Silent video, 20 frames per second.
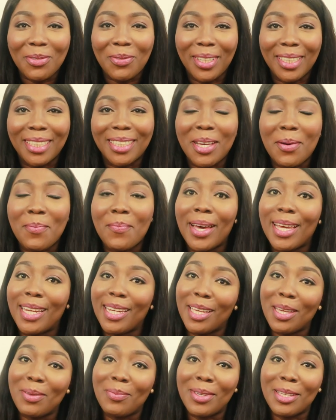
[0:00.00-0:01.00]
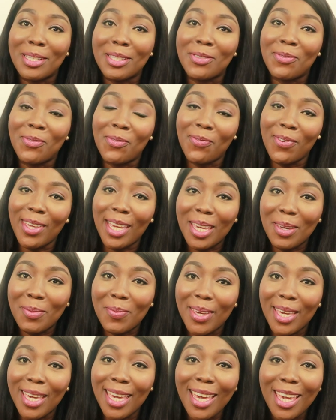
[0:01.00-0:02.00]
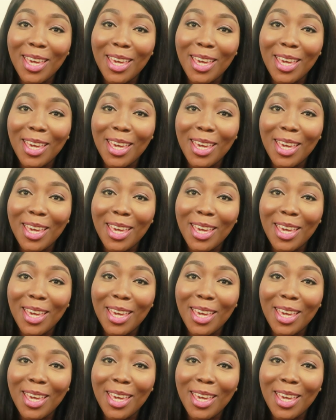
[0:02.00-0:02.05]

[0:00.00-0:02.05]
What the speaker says: Vita. My name is Phoebe.